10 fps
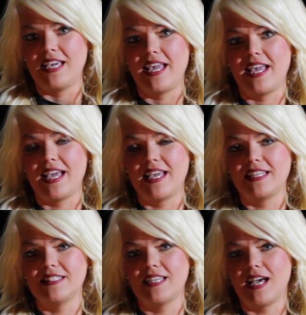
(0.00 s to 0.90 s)

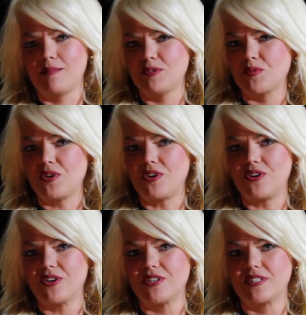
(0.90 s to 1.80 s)
and times were
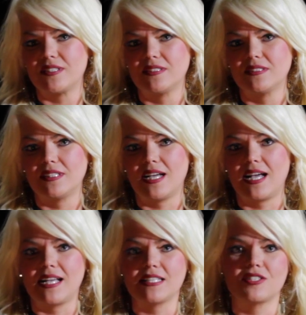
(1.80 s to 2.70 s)
hard.
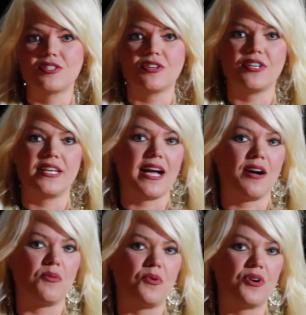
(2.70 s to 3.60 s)
I started
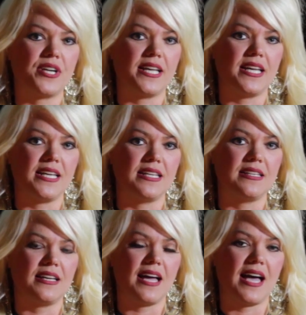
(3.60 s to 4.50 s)
out working
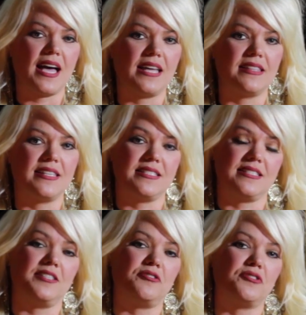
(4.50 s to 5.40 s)
at this
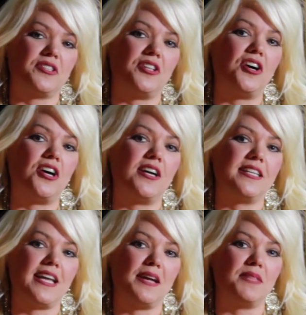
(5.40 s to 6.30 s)
little
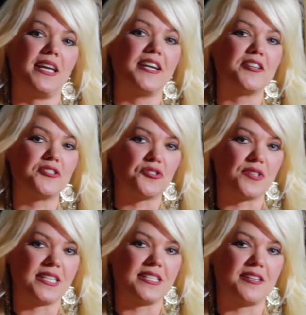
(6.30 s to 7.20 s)
salon named the Hair
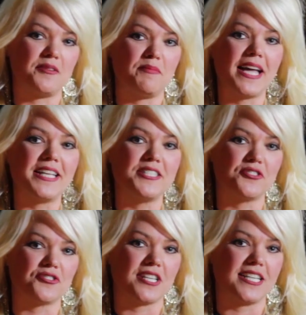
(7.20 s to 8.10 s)
Trend on Main
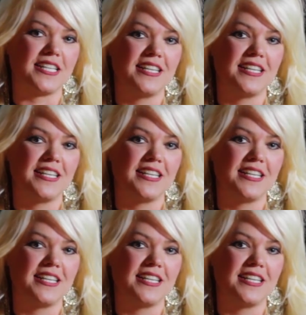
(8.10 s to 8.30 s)
Street,